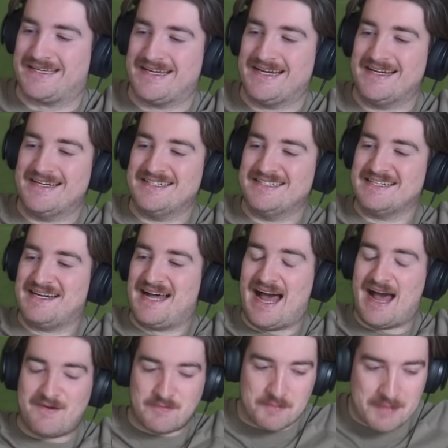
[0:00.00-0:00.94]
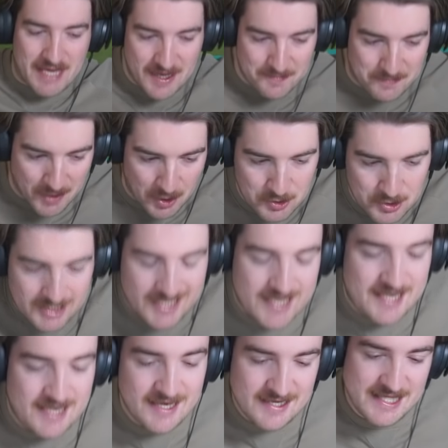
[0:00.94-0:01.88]
I haven't made a
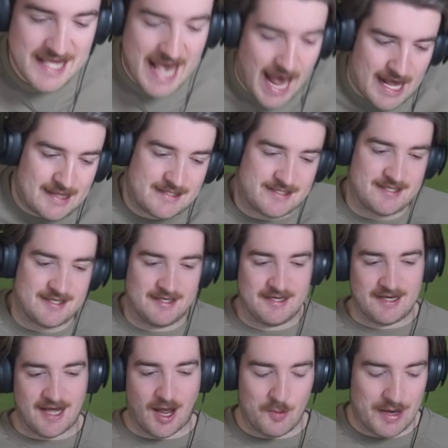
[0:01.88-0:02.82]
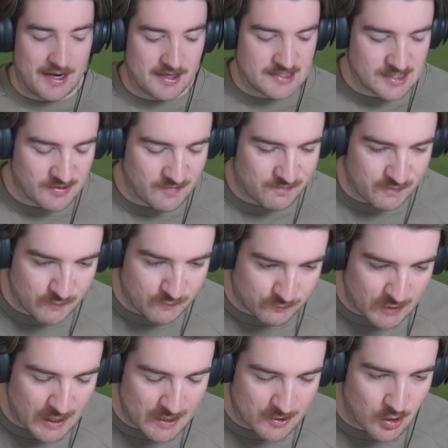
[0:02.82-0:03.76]
bogey yet. I wait until the
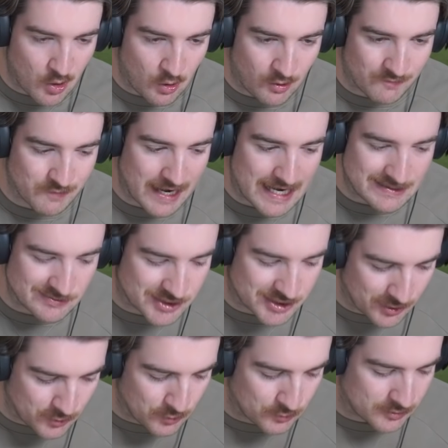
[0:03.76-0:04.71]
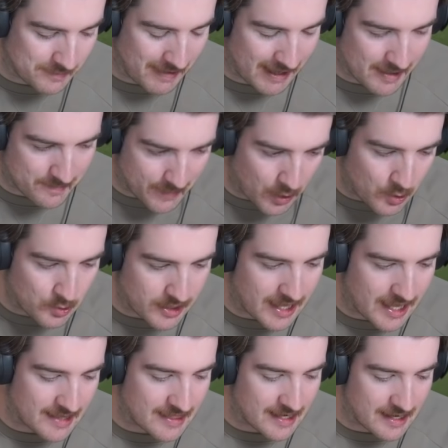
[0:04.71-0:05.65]
15th hole of round 2 to make a
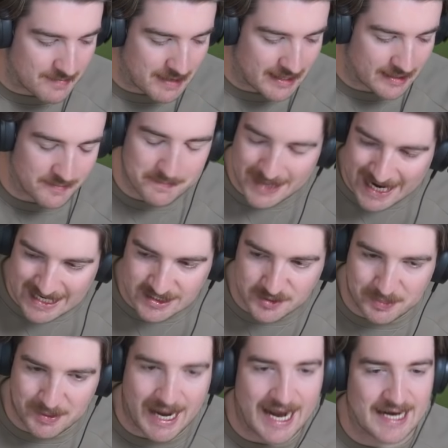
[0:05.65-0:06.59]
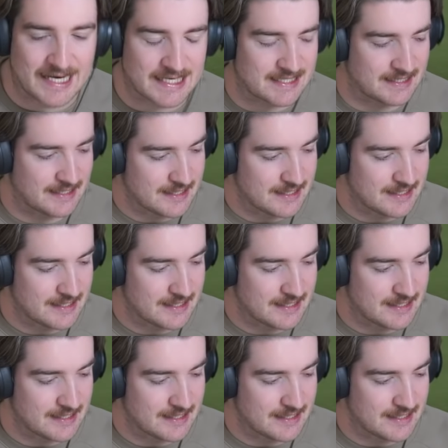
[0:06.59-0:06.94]
bogey, and then I make a back-to-back.